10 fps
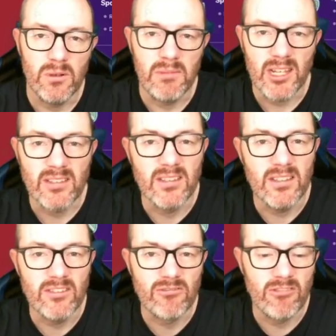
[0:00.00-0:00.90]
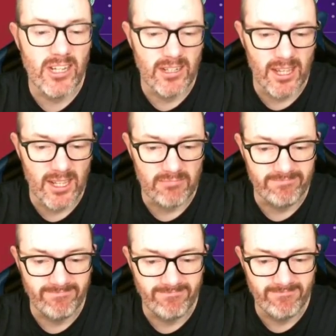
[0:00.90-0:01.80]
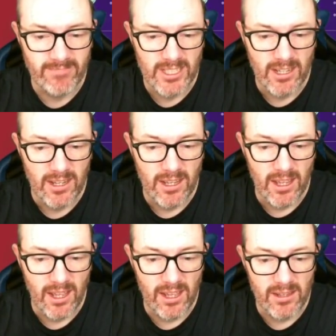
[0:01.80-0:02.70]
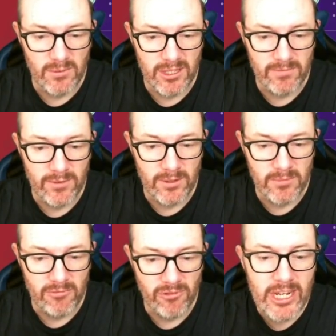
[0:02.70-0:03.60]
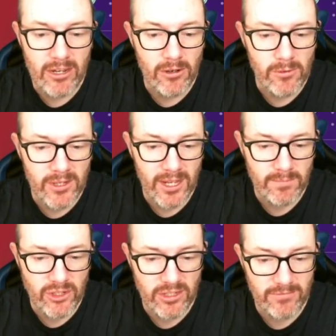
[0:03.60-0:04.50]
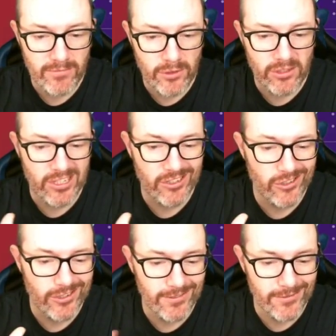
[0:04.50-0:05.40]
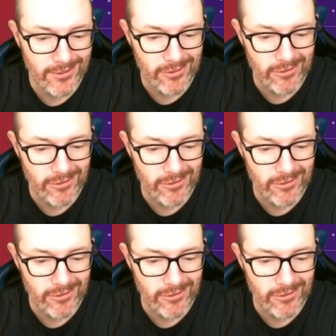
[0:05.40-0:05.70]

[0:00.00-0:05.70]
we're back to this screen again. We confirmed the Rico capture. Vukotic is off to